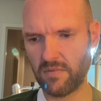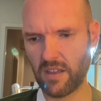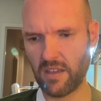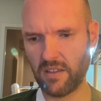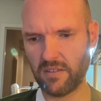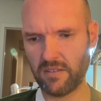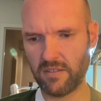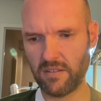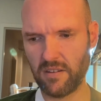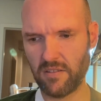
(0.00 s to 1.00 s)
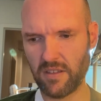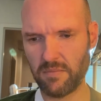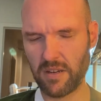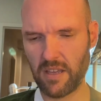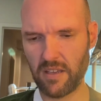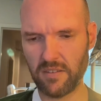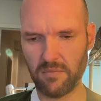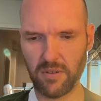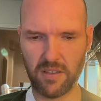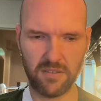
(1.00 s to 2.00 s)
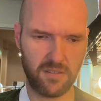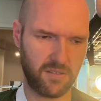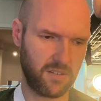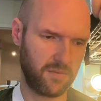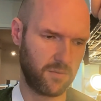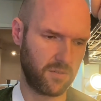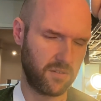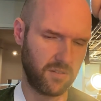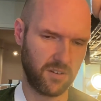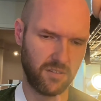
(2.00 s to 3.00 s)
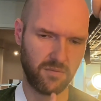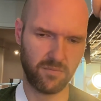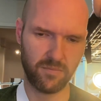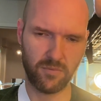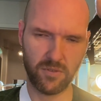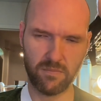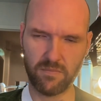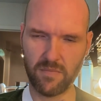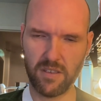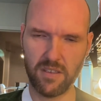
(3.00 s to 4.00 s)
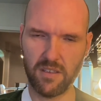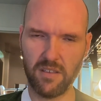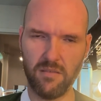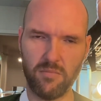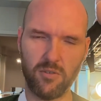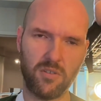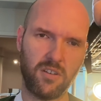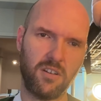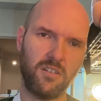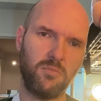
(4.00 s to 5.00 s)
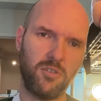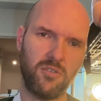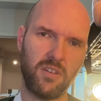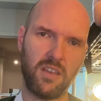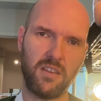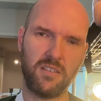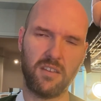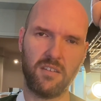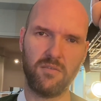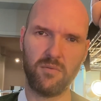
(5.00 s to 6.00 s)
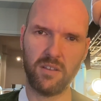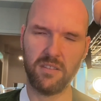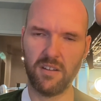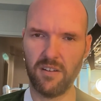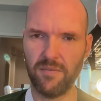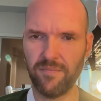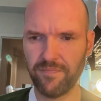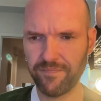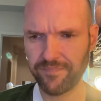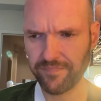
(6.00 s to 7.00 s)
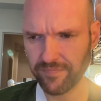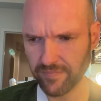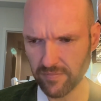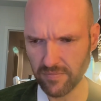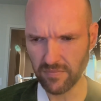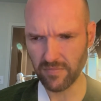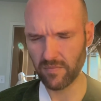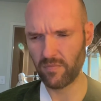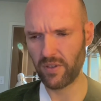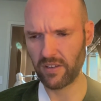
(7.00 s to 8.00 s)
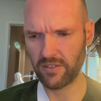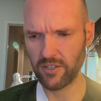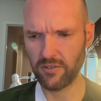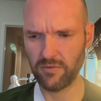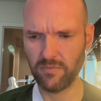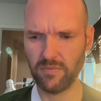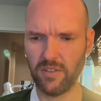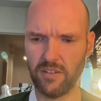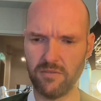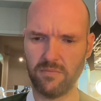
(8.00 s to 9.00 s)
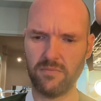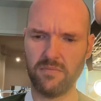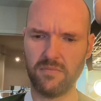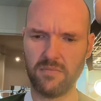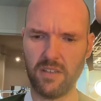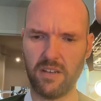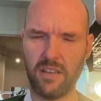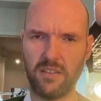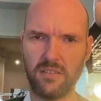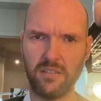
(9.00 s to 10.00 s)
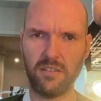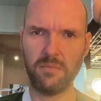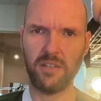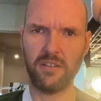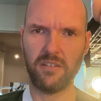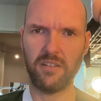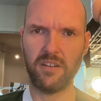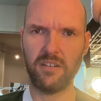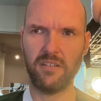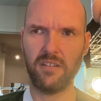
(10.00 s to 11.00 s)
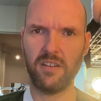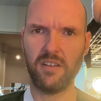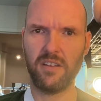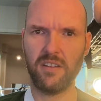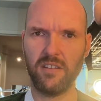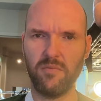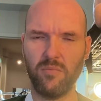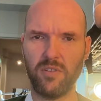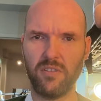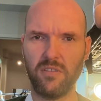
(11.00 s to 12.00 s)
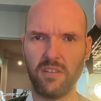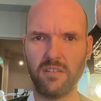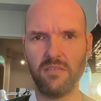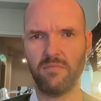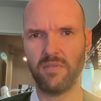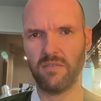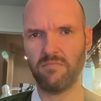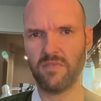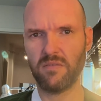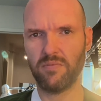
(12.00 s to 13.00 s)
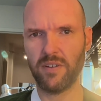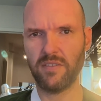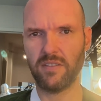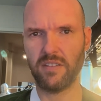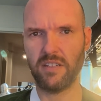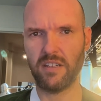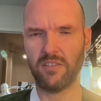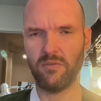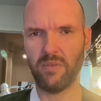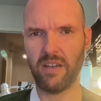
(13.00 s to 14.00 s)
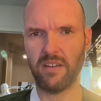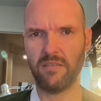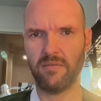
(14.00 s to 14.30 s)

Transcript: aches, that many aches and pains, other than of course, what's broken collarbone aching right there, big toe, kind of aches a little bit here and there, but surprisingly not too bad.